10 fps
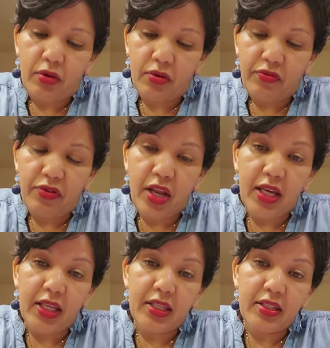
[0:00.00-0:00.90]
On
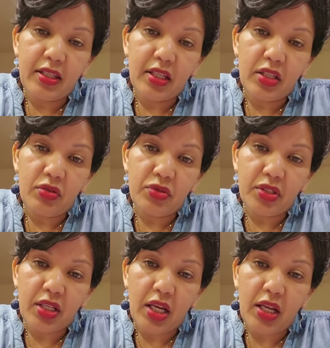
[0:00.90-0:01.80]
flack eating any
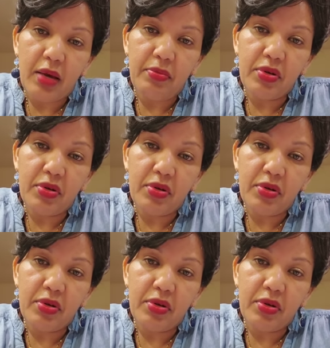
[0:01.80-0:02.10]
scallop,